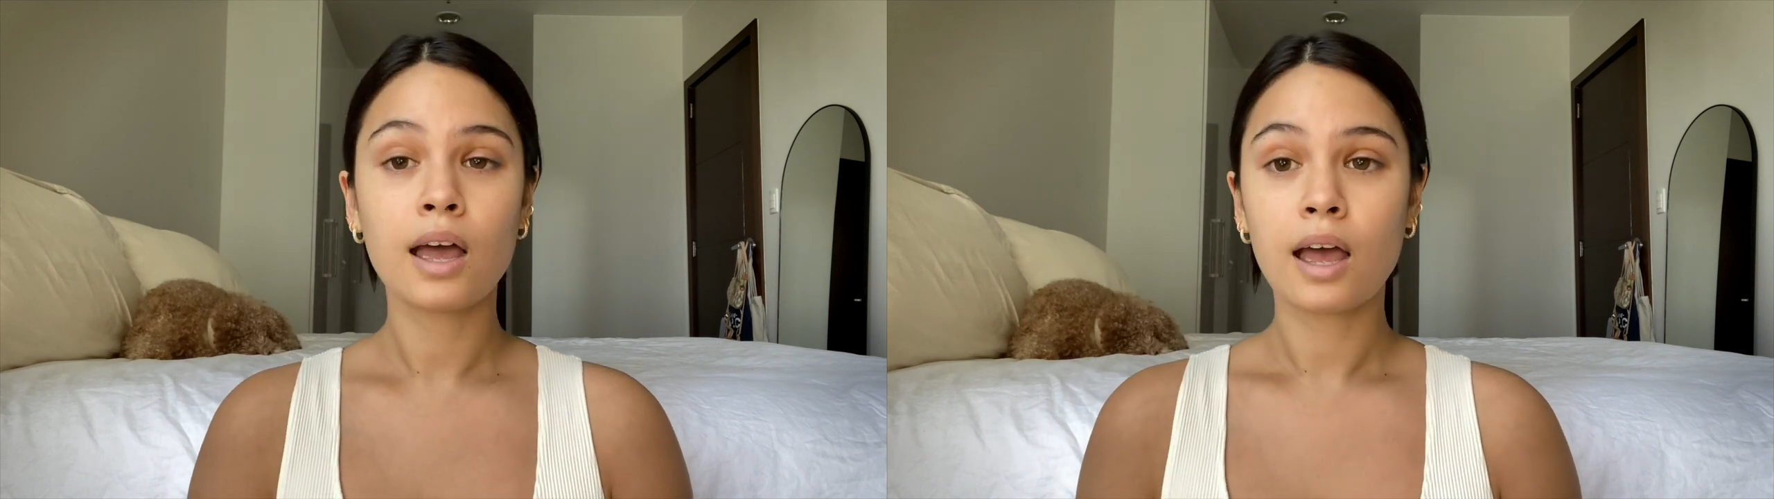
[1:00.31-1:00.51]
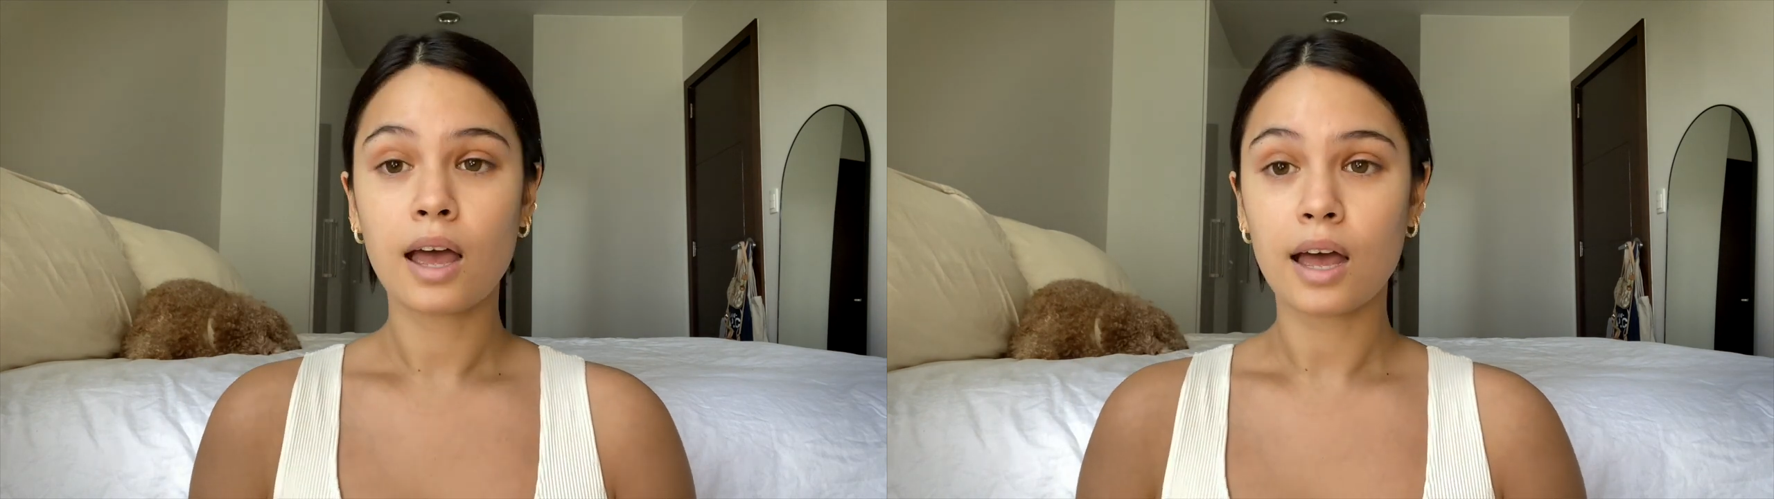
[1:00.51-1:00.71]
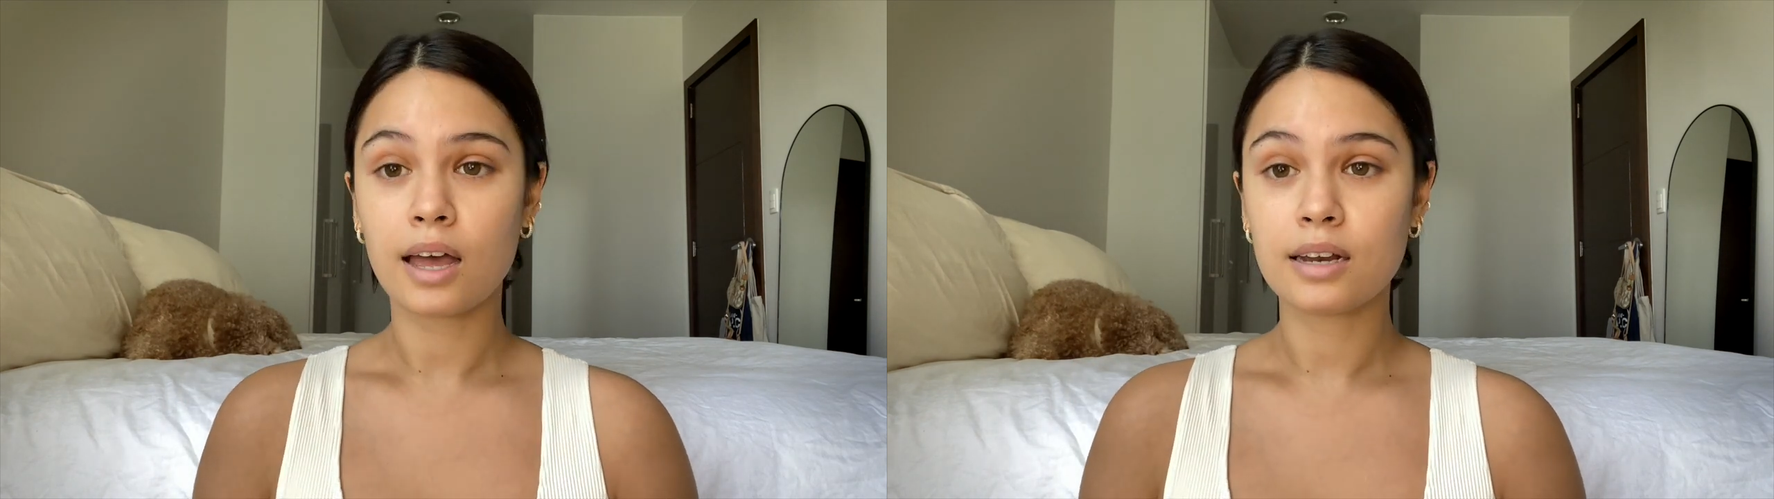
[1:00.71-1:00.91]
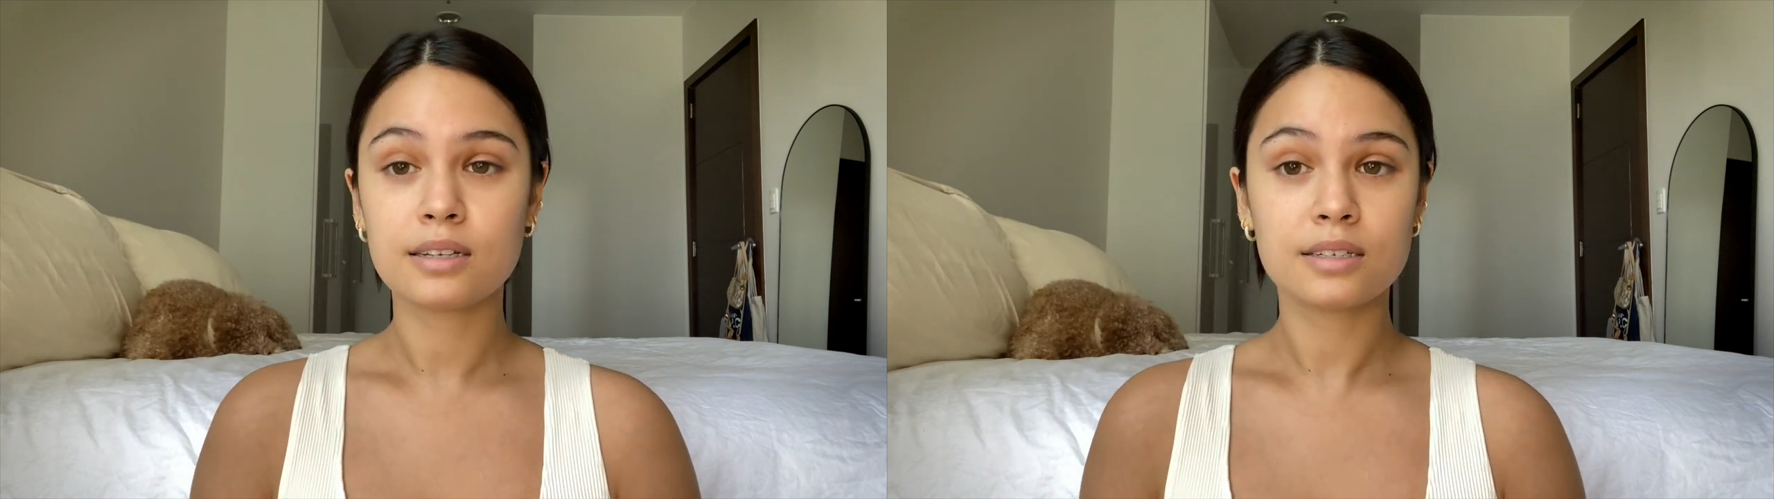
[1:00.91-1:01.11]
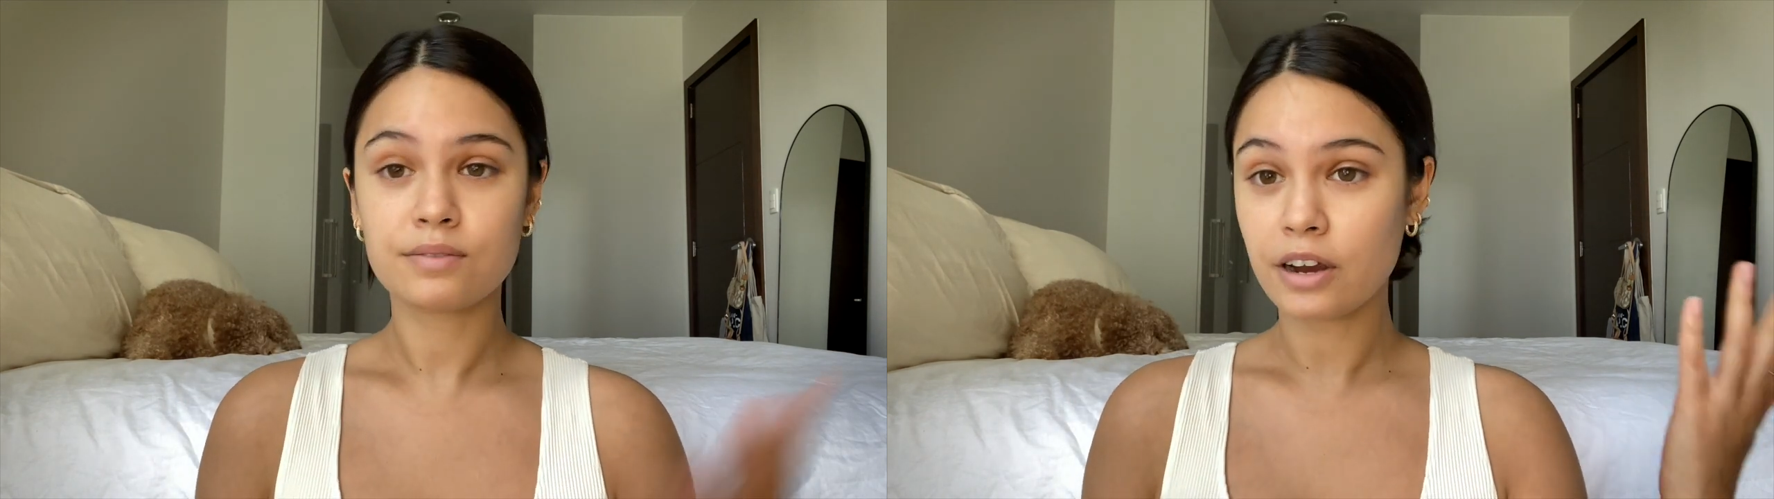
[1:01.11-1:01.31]
And
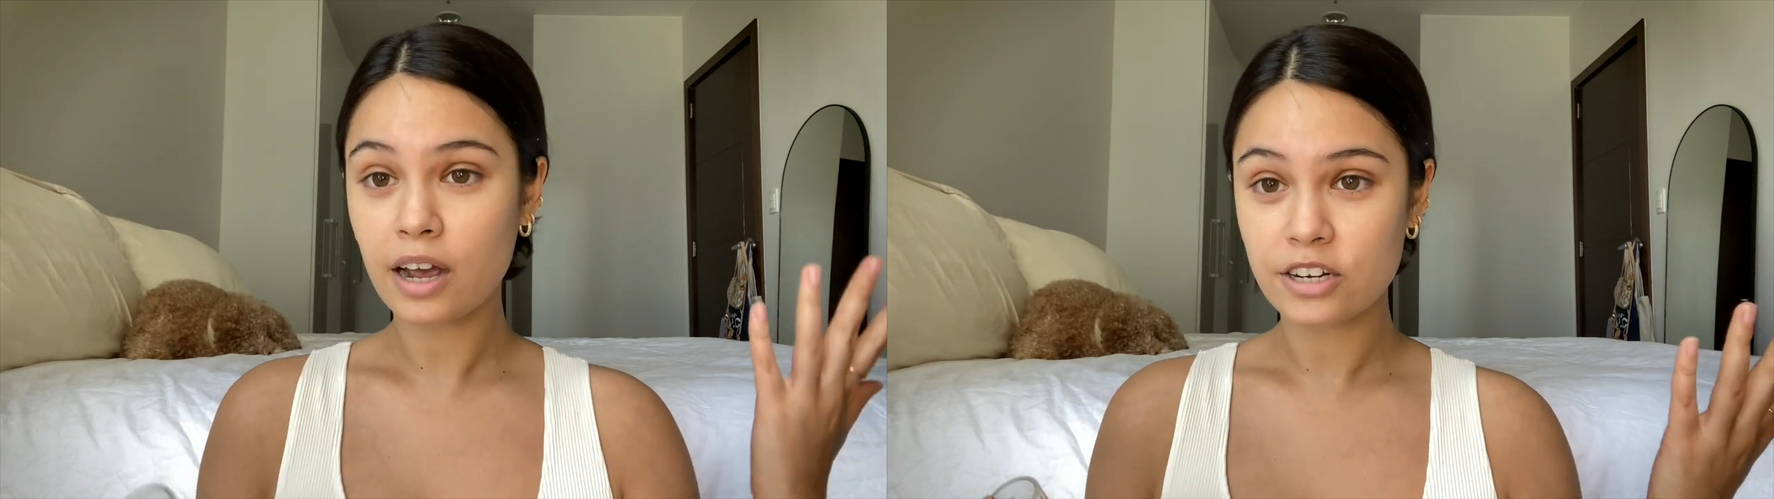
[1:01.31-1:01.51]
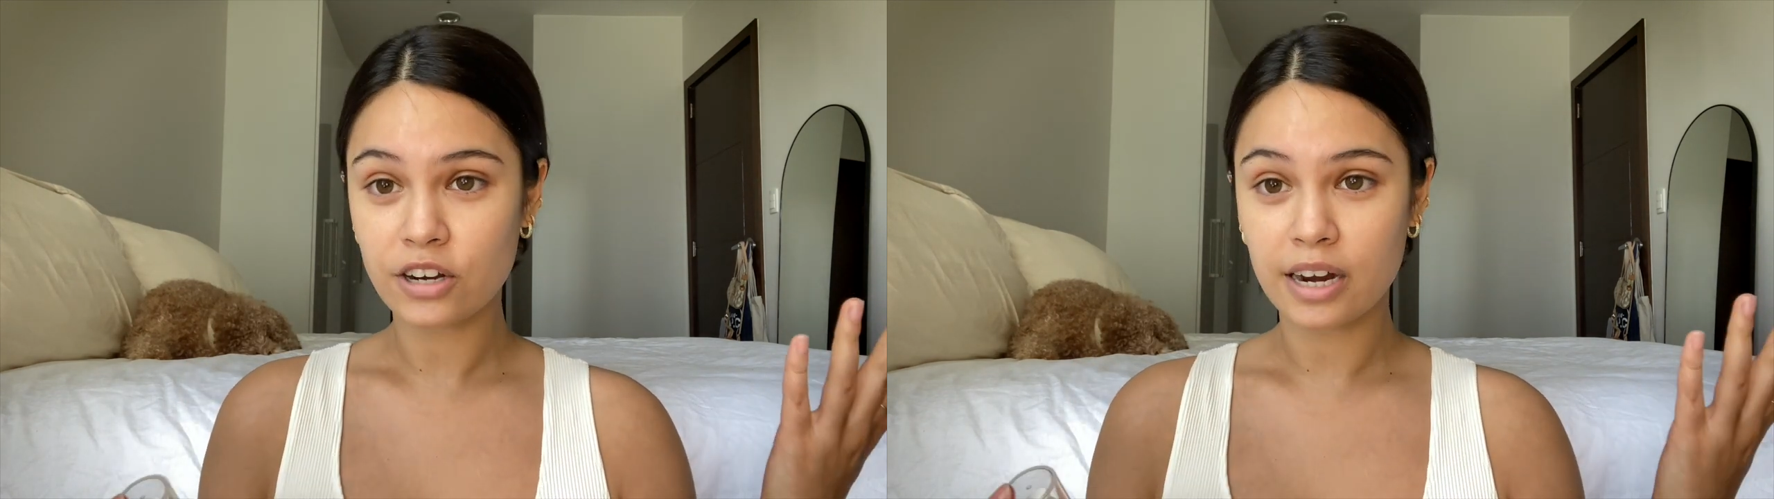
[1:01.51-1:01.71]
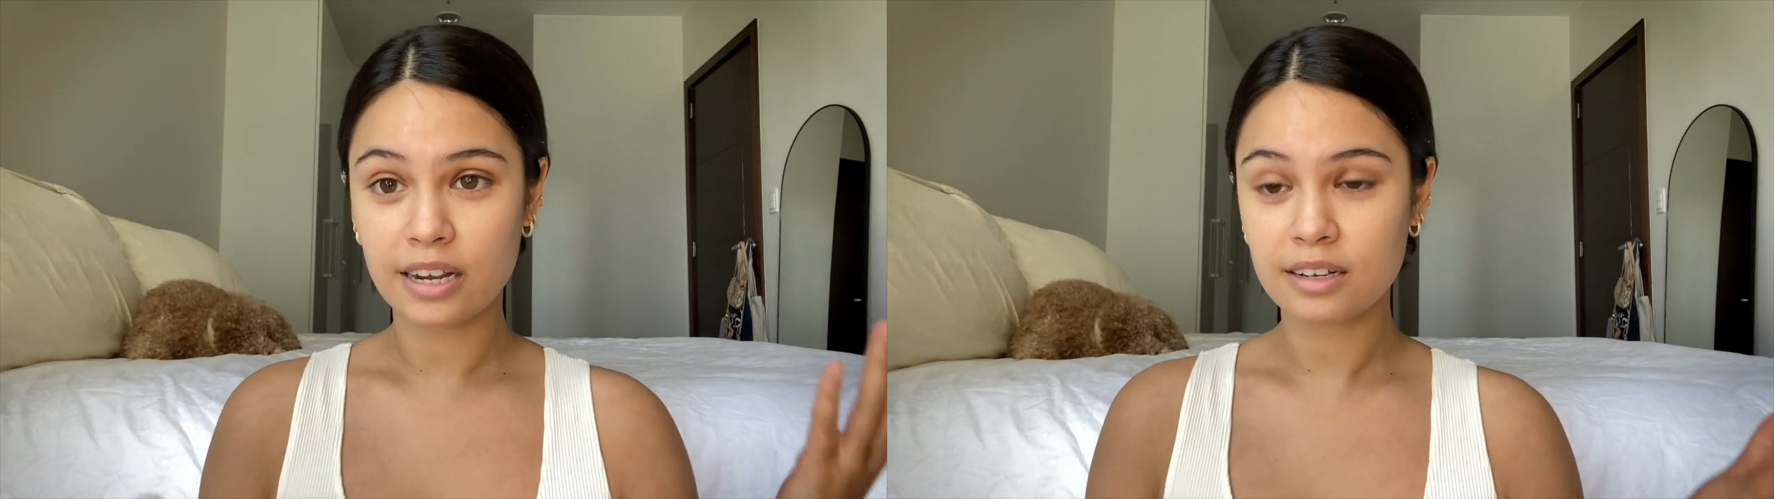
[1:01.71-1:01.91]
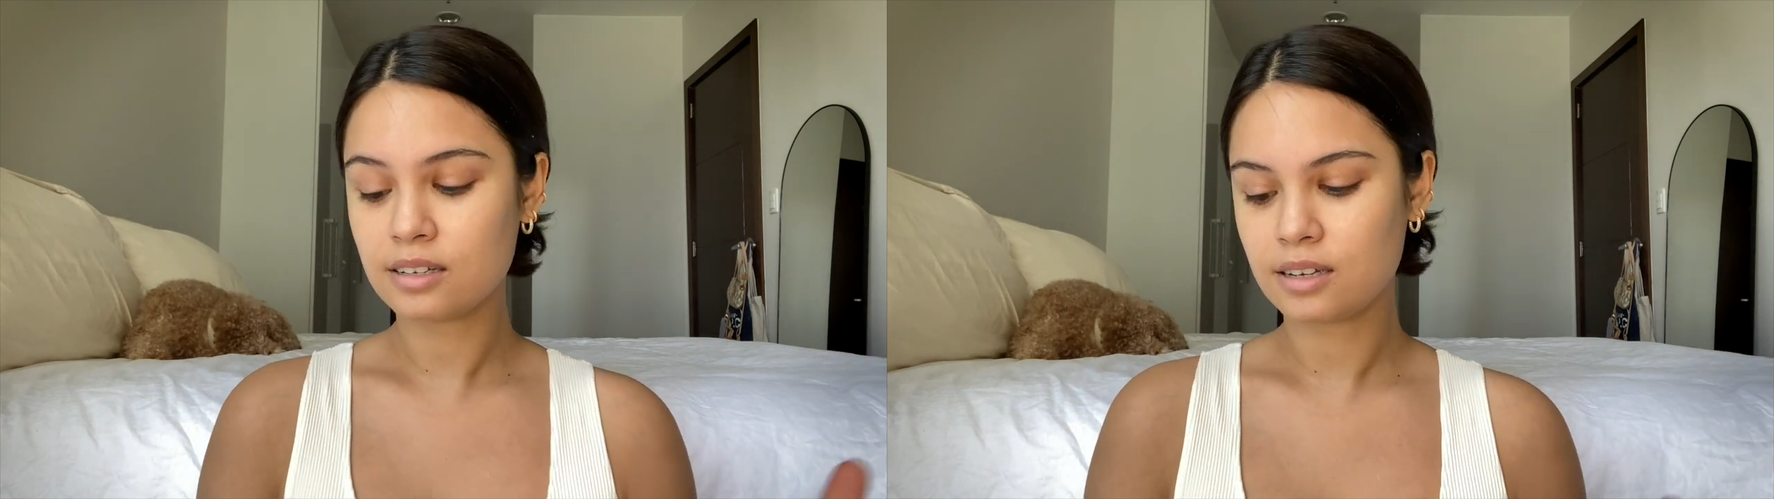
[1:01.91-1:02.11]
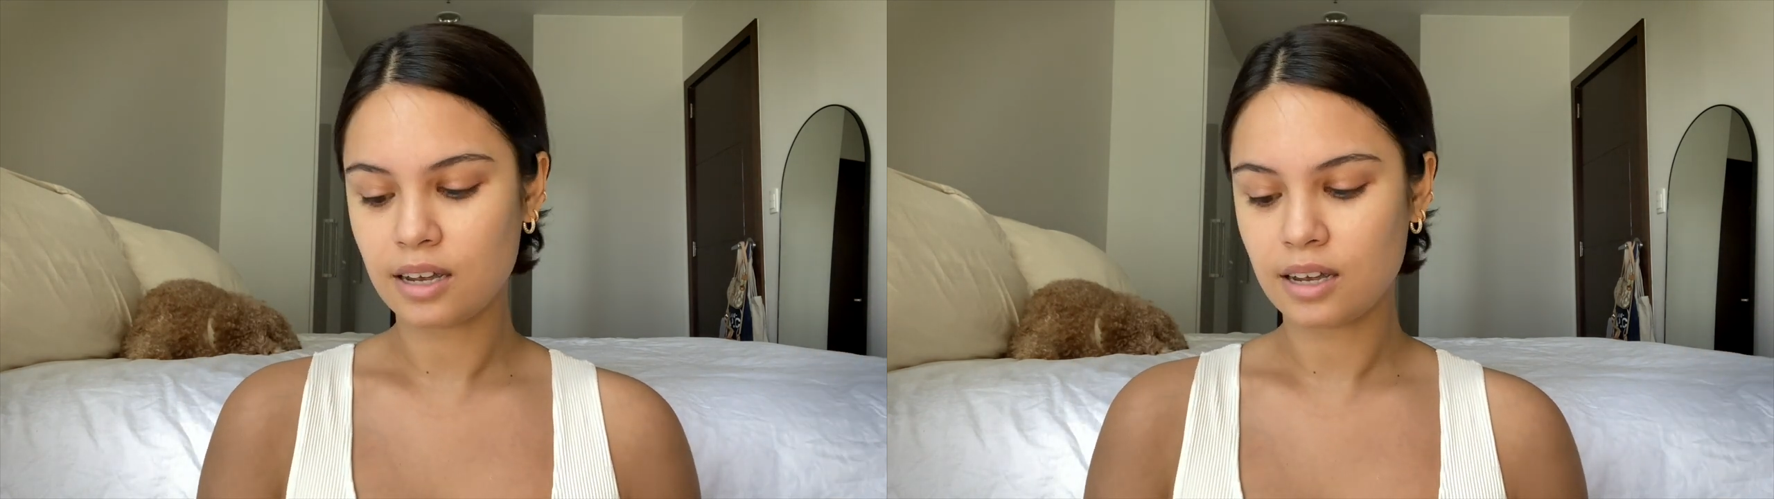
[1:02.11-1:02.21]
it's very hydrating.